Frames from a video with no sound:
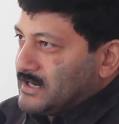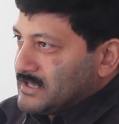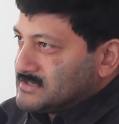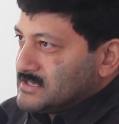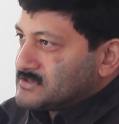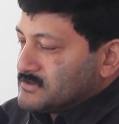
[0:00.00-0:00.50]
that
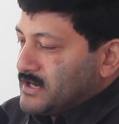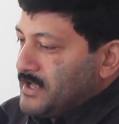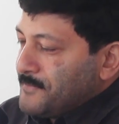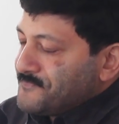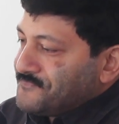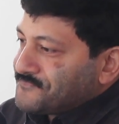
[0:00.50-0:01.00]
exist
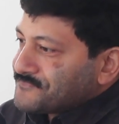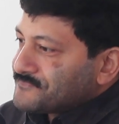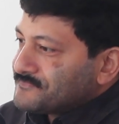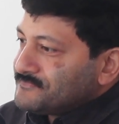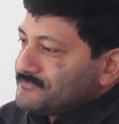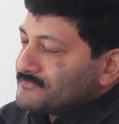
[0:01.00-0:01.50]
today.
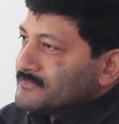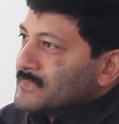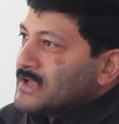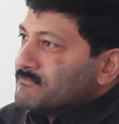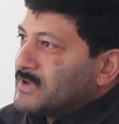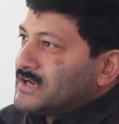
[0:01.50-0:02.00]

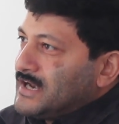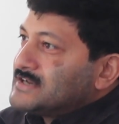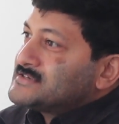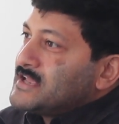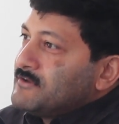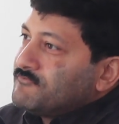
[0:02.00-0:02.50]
But
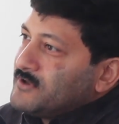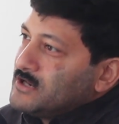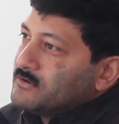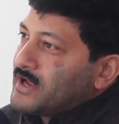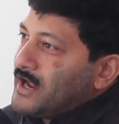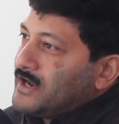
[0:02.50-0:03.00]
let's say if we
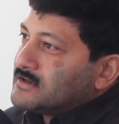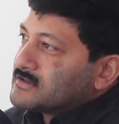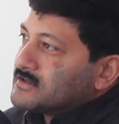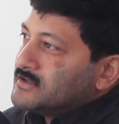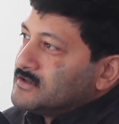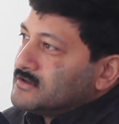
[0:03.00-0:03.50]
look
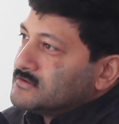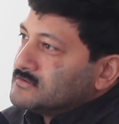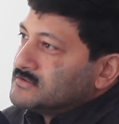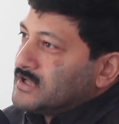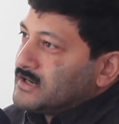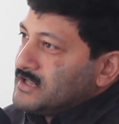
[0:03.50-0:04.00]
at,
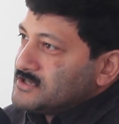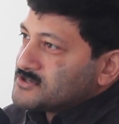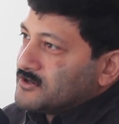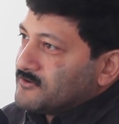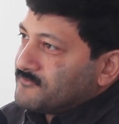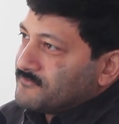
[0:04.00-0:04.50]
the
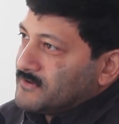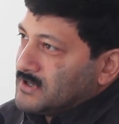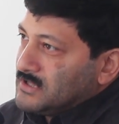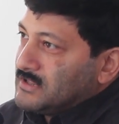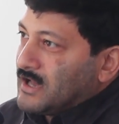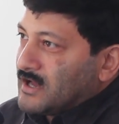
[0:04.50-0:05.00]
reach of
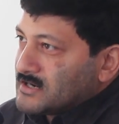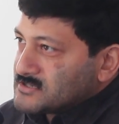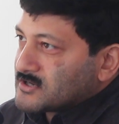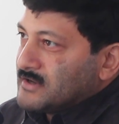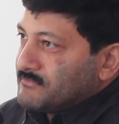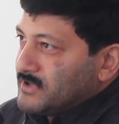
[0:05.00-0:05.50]

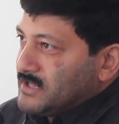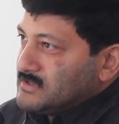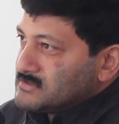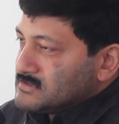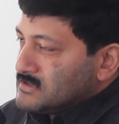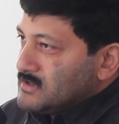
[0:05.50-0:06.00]
large
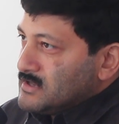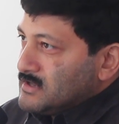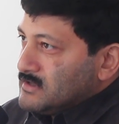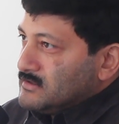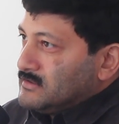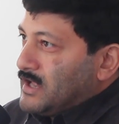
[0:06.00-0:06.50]
companies
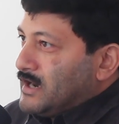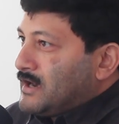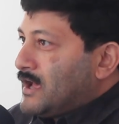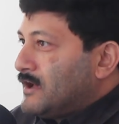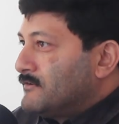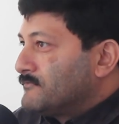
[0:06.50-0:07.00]

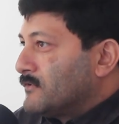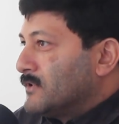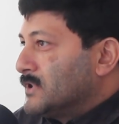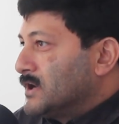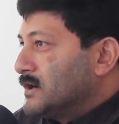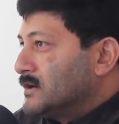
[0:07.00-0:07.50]
that have,
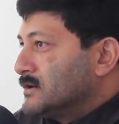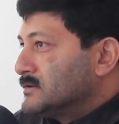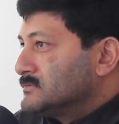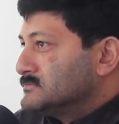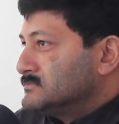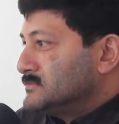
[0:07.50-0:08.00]

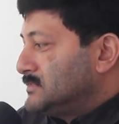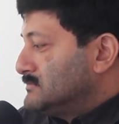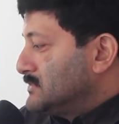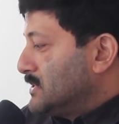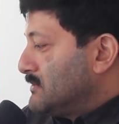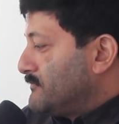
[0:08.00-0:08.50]

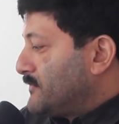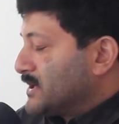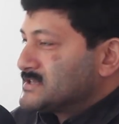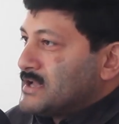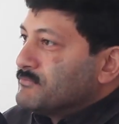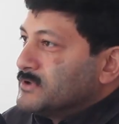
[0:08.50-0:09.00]
for
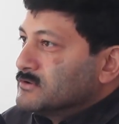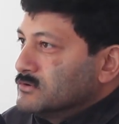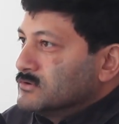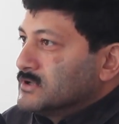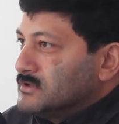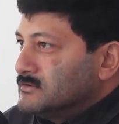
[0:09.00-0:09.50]
example,
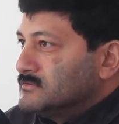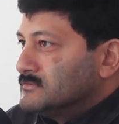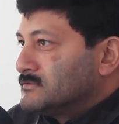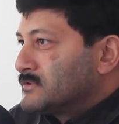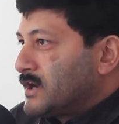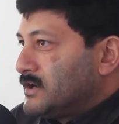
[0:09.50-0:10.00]
Google,
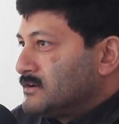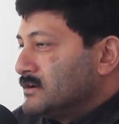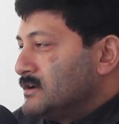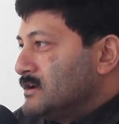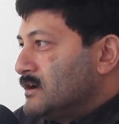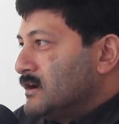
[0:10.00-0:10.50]
right?
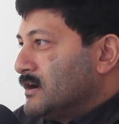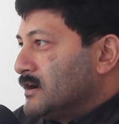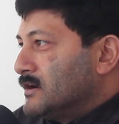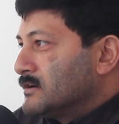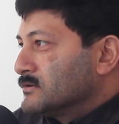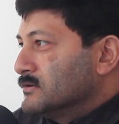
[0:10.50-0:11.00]

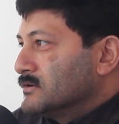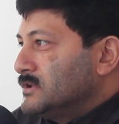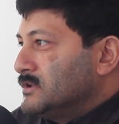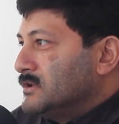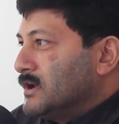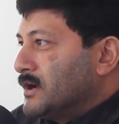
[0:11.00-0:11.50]

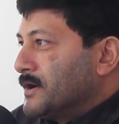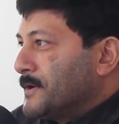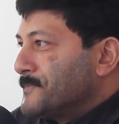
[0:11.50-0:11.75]
Google,